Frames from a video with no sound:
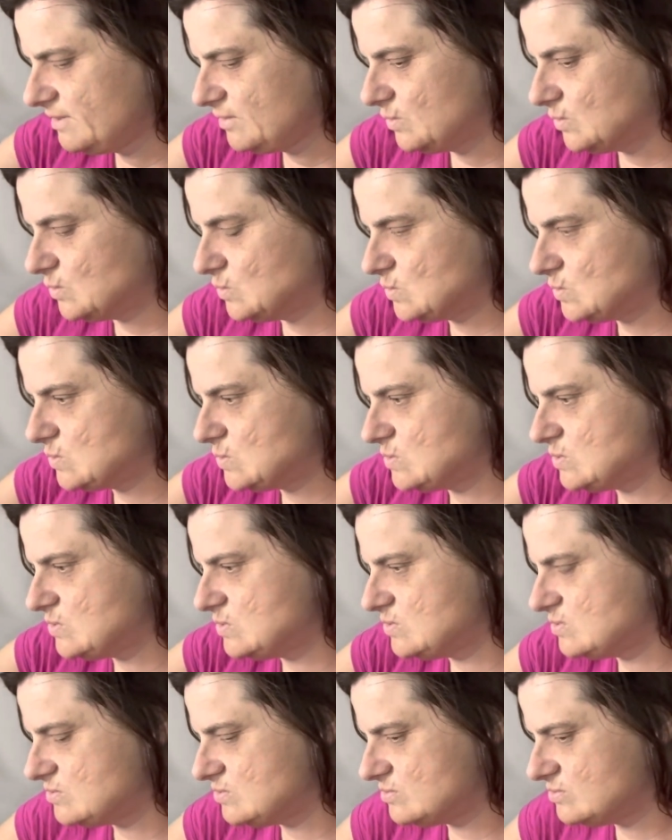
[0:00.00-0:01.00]

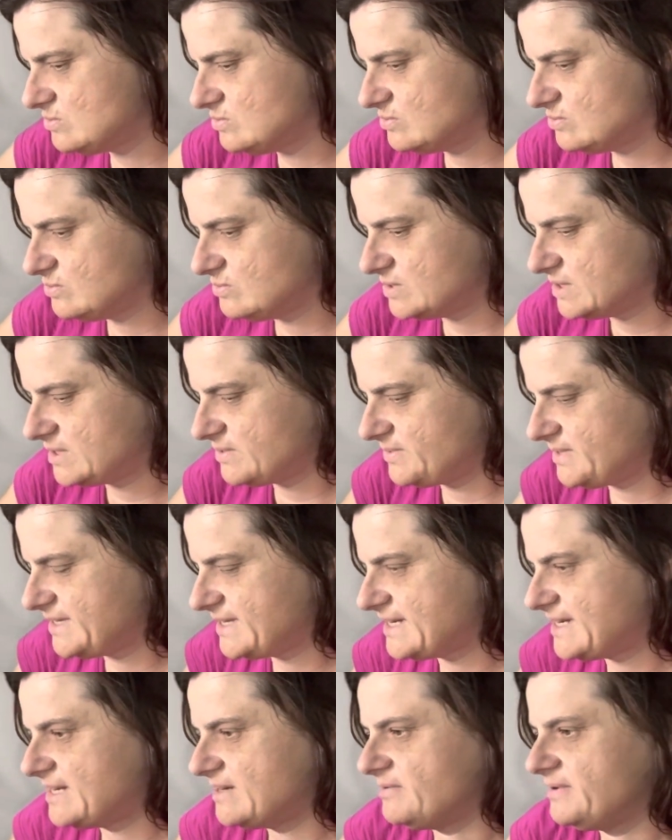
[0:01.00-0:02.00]
Ooh, what do we
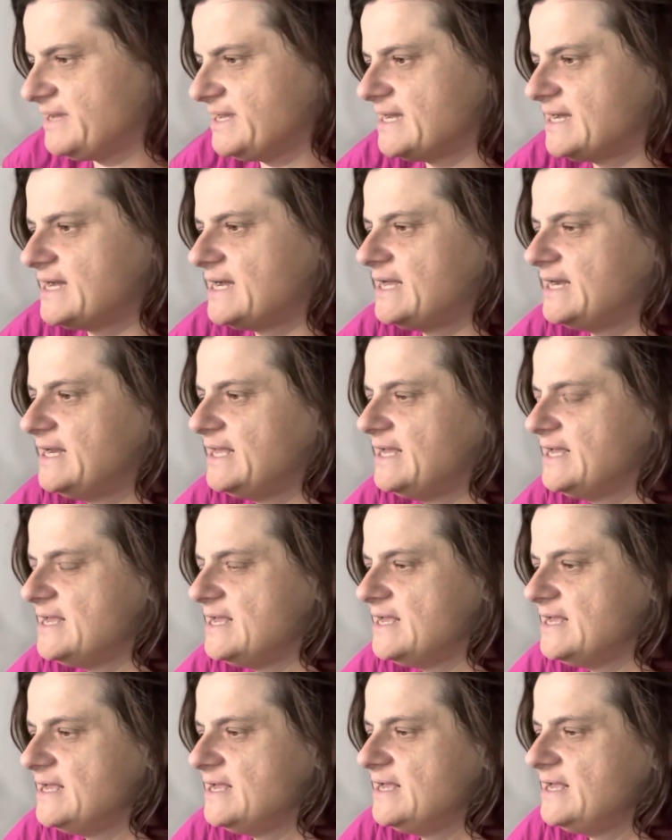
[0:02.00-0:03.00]
got? We got
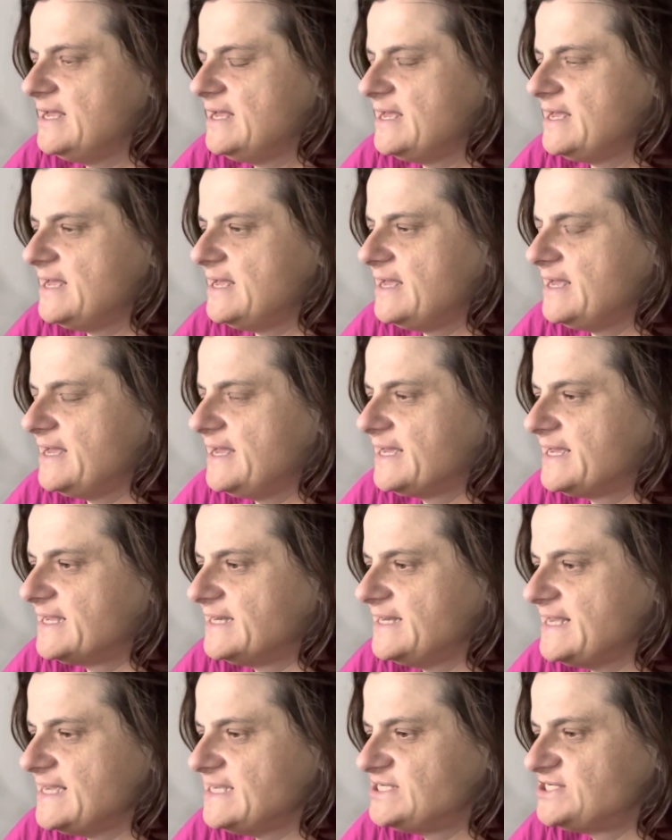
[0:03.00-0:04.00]

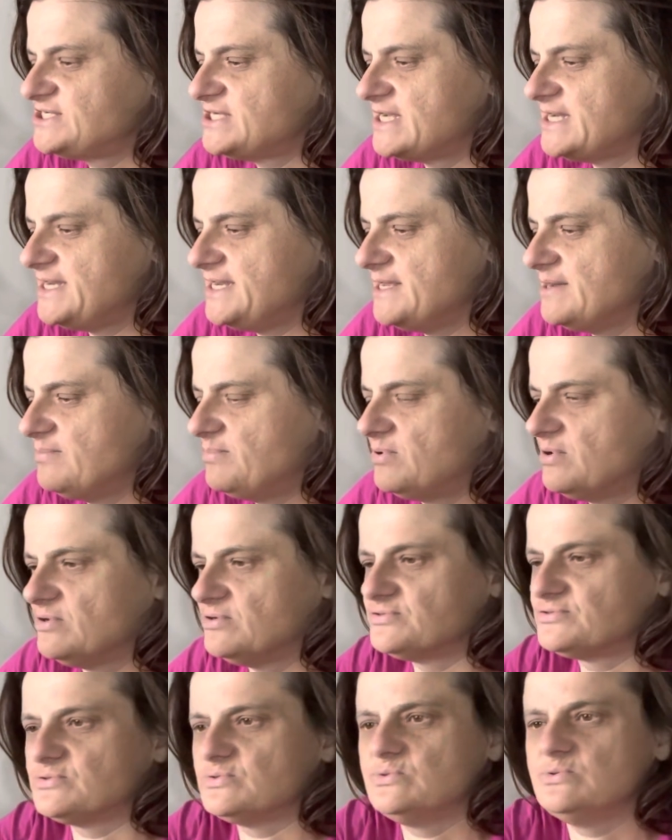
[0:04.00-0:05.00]
echinacea
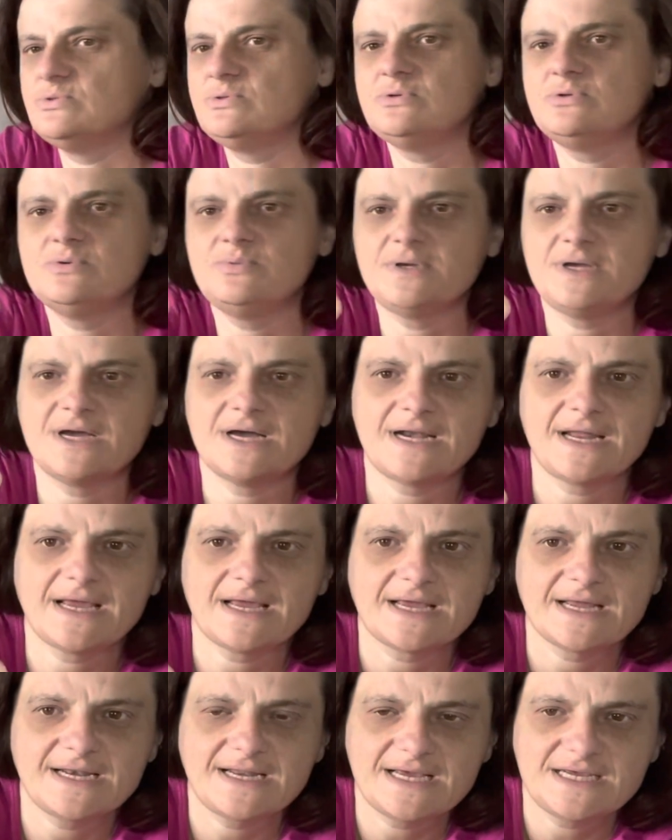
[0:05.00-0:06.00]
nibbles. Ooh, we got
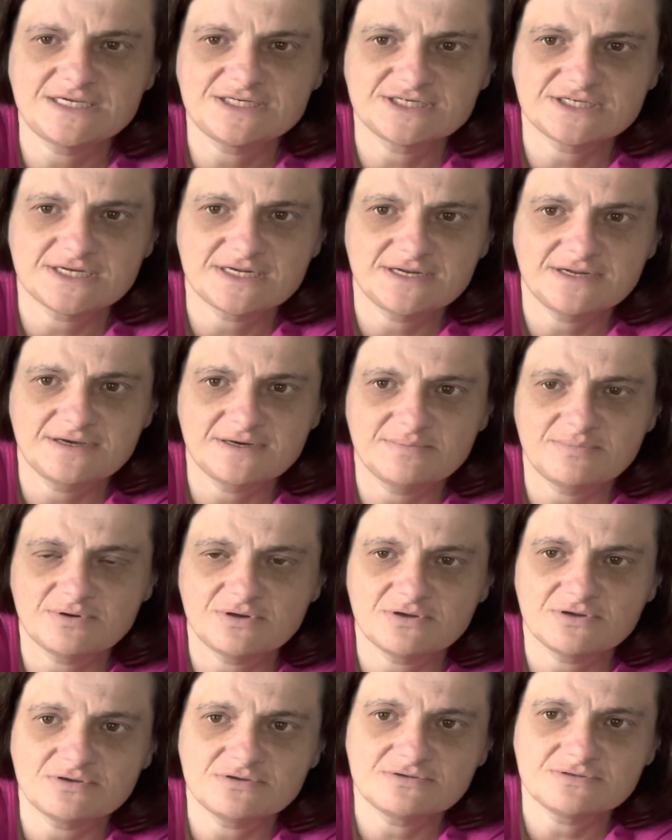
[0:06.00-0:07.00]
echinacea
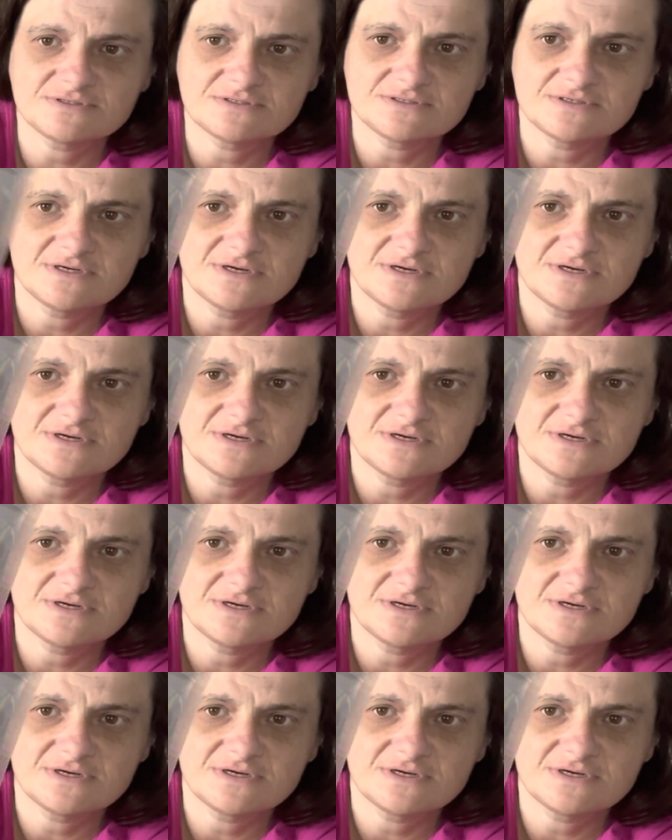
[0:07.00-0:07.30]
nibbles.